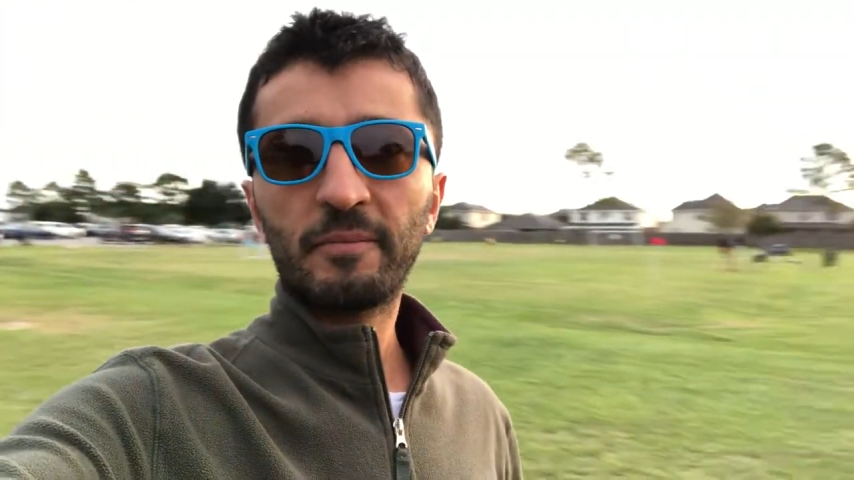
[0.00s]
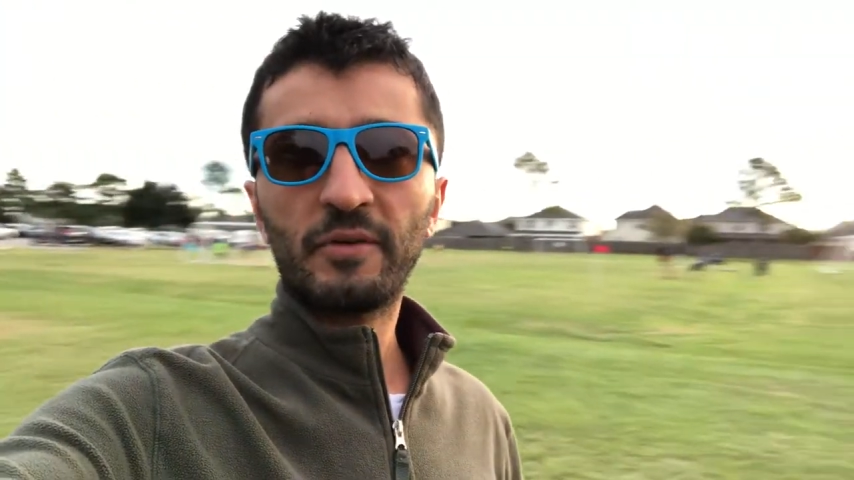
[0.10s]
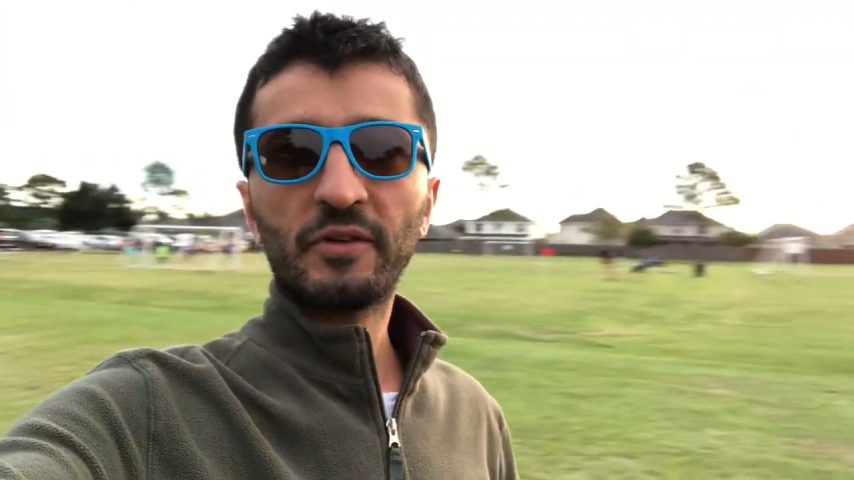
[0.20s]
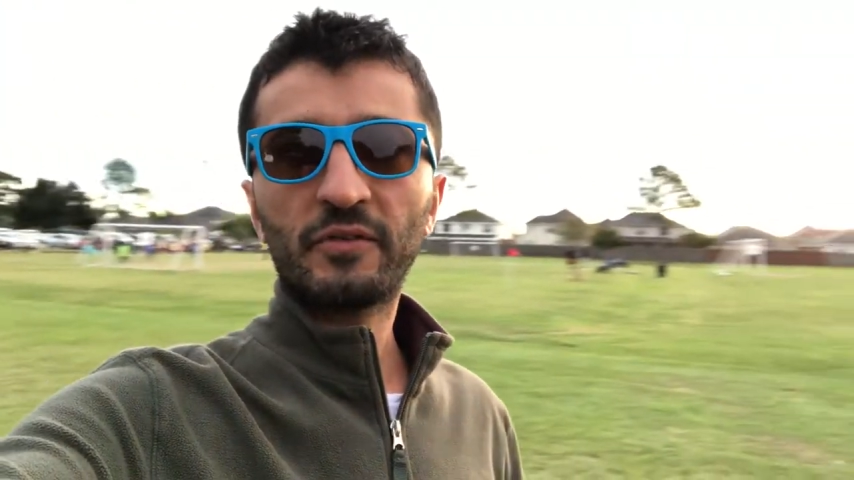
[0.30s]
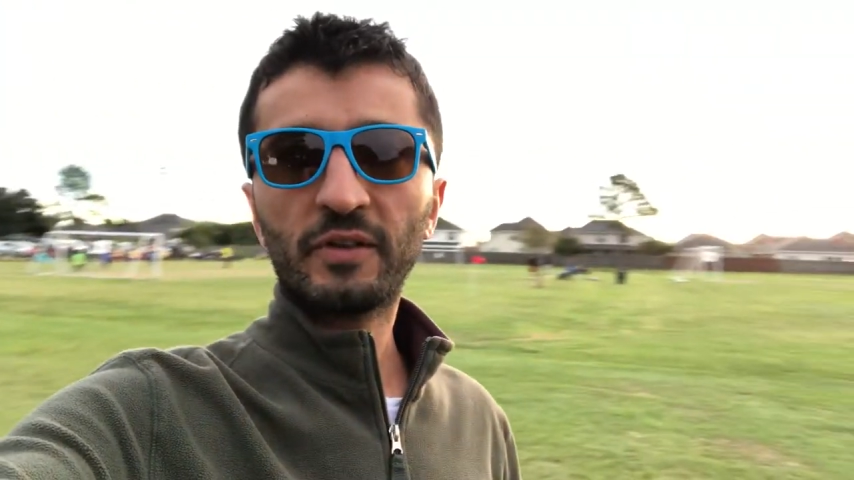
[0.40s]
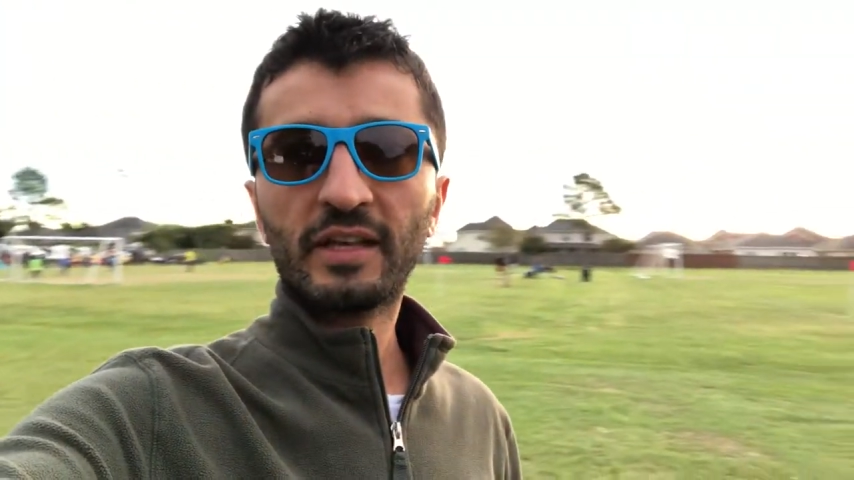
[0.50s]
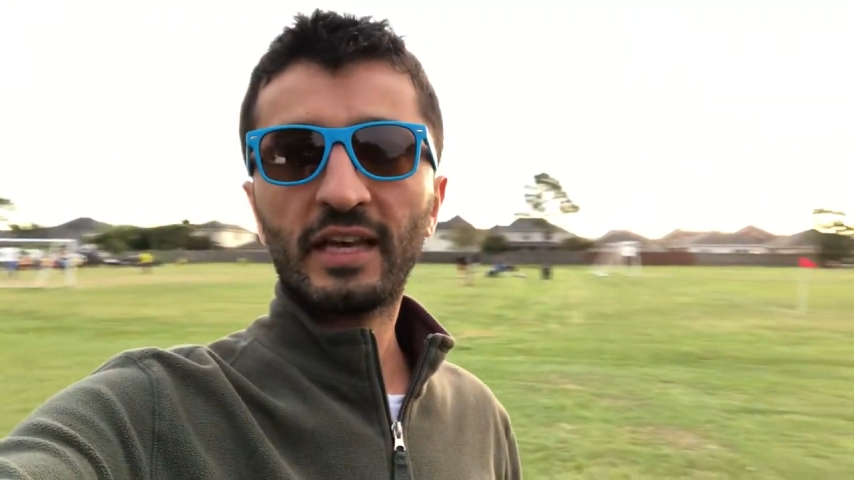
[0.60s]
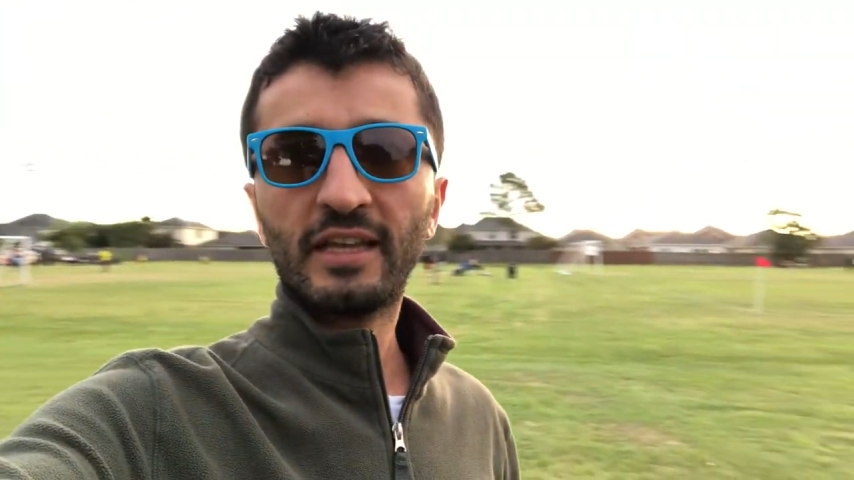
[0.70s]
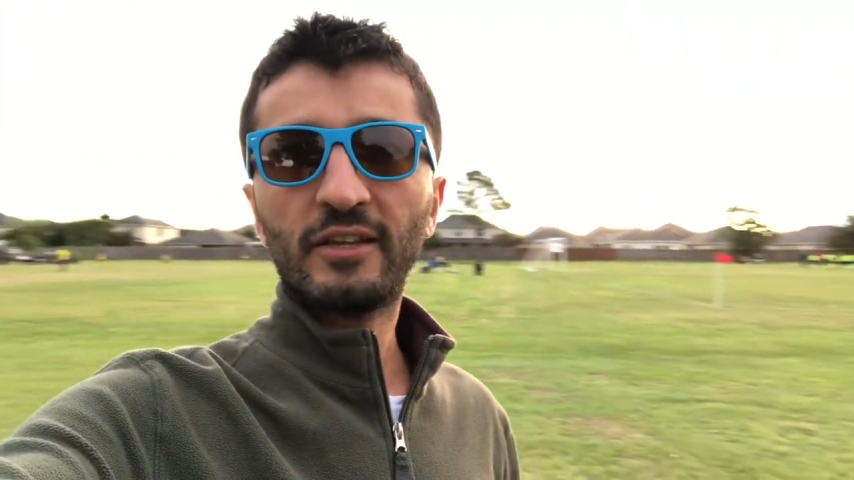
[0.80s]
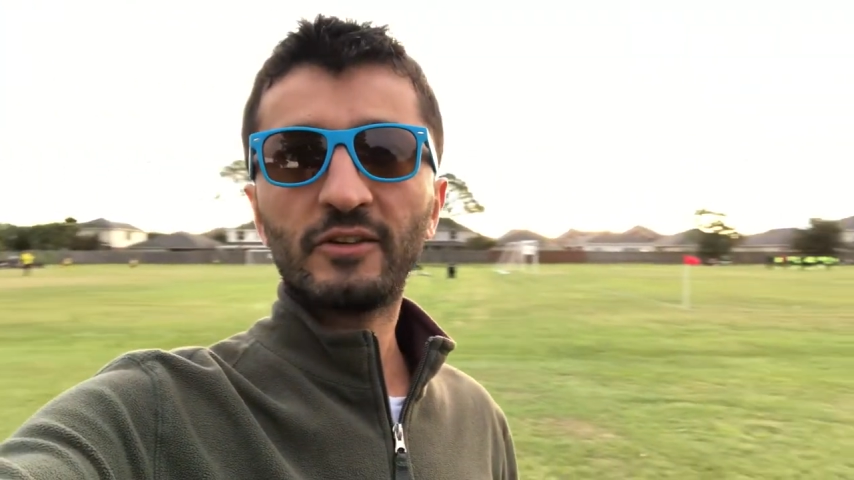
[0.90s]
beautiful
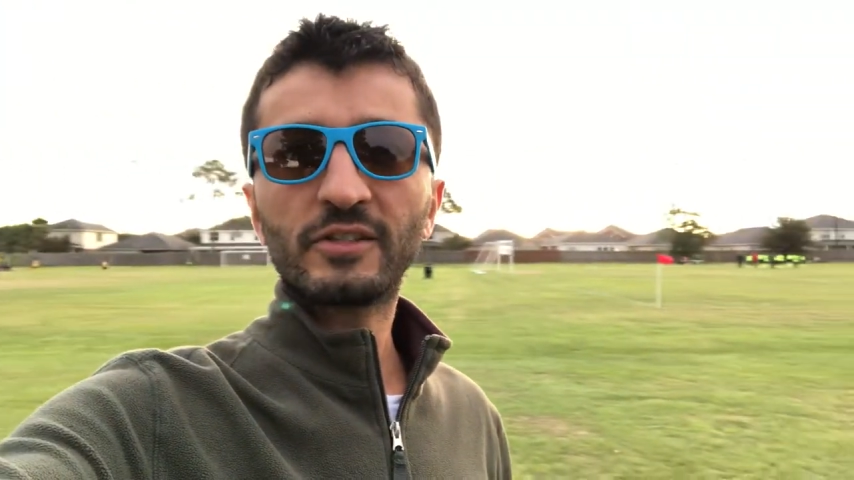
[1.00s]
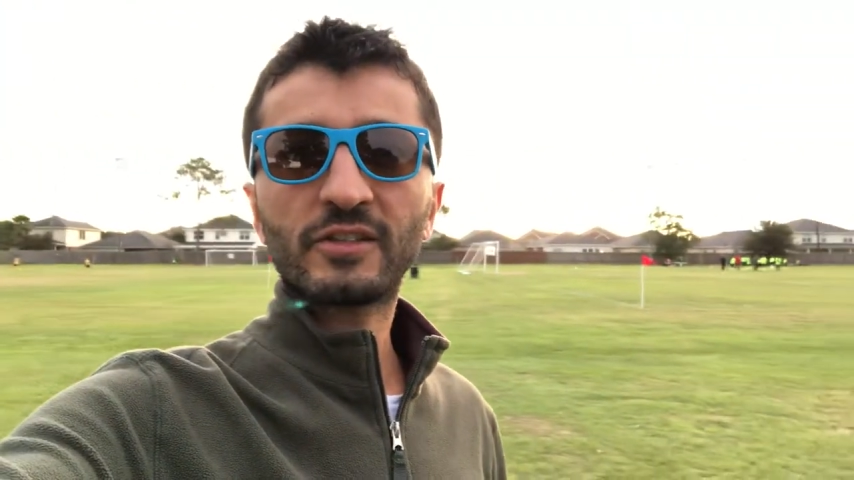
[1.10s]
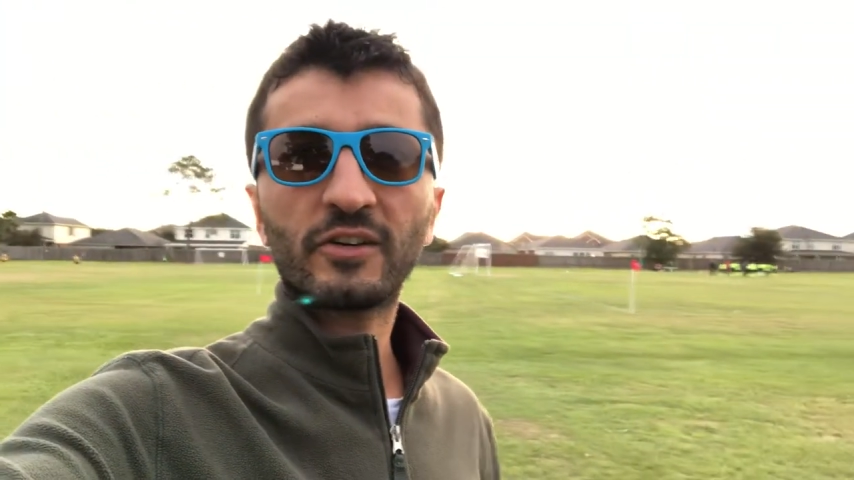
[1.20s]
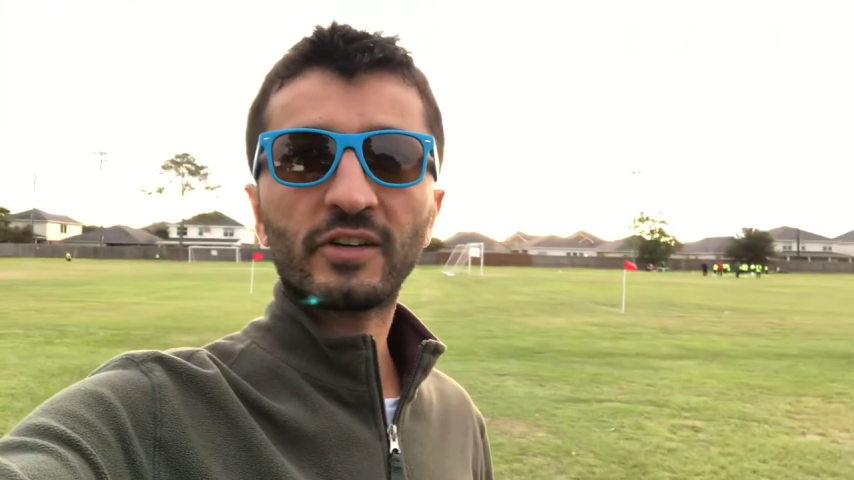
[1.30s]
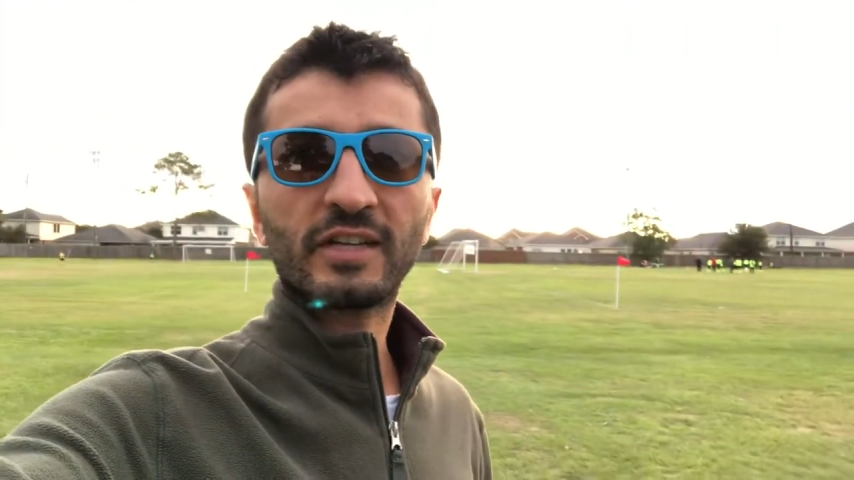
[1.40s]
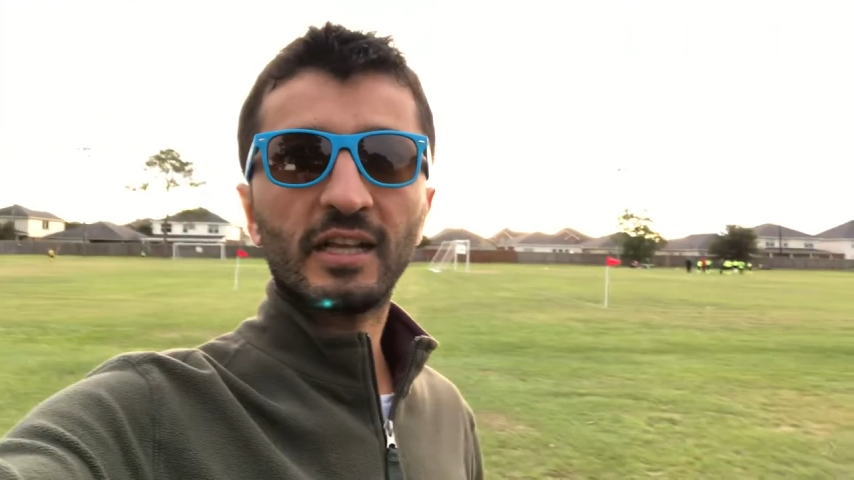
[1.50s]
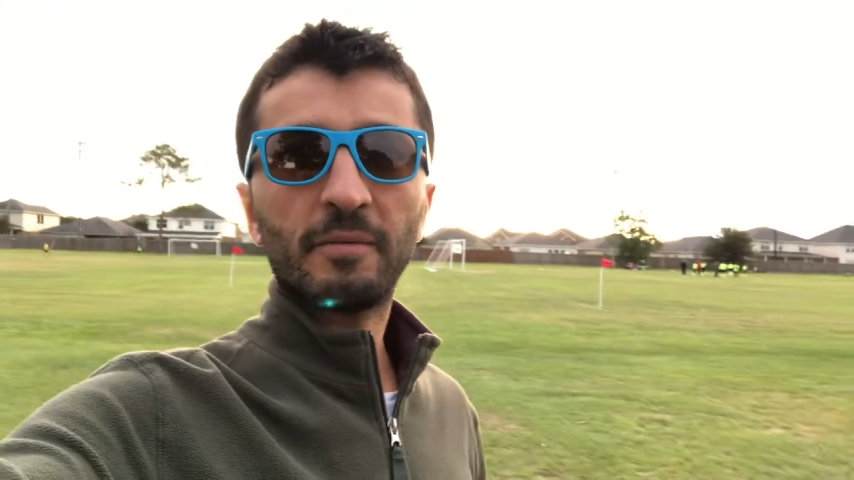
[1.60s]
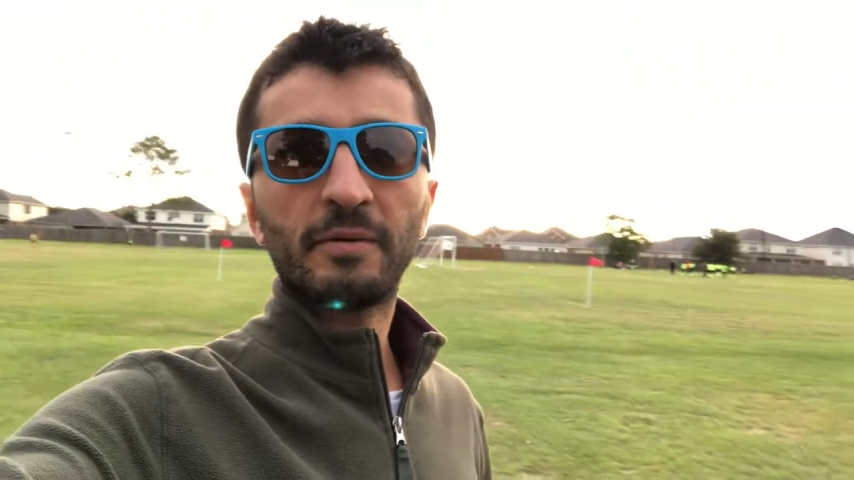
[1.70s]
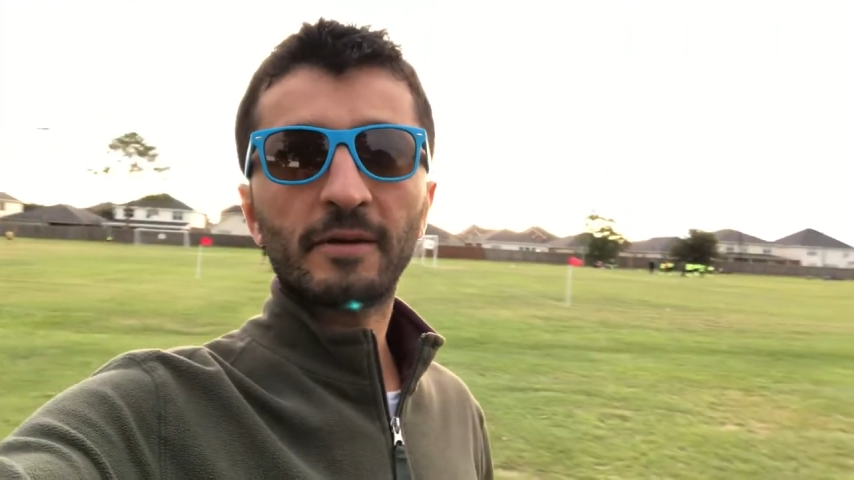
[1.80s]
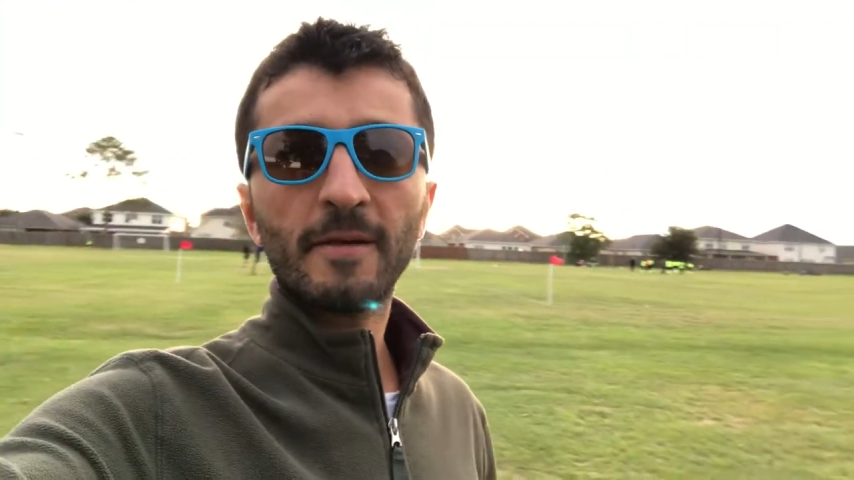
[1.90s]
Katy Youth Soccer Club.